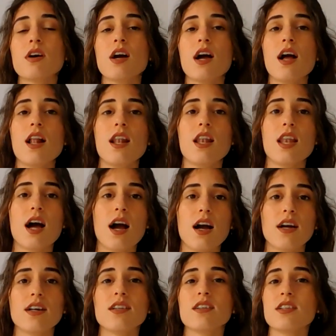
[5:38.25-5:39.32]
La
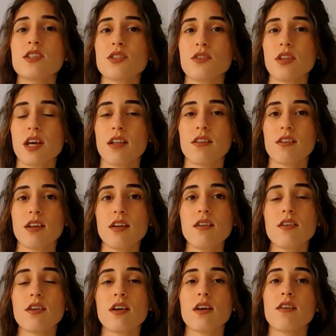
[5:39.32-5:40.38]
estudiante,
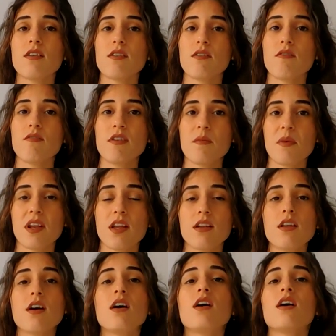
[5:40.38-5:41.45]
feminine,
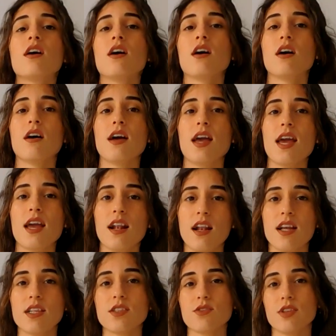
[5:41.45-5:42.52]
el
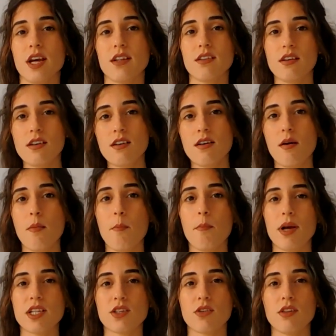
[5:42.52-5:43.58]
estudiante,
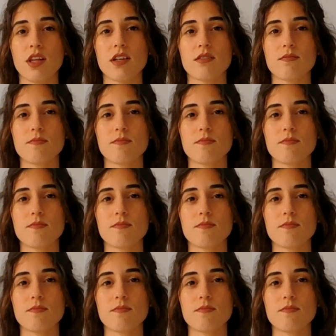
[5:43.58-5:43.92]
masculine.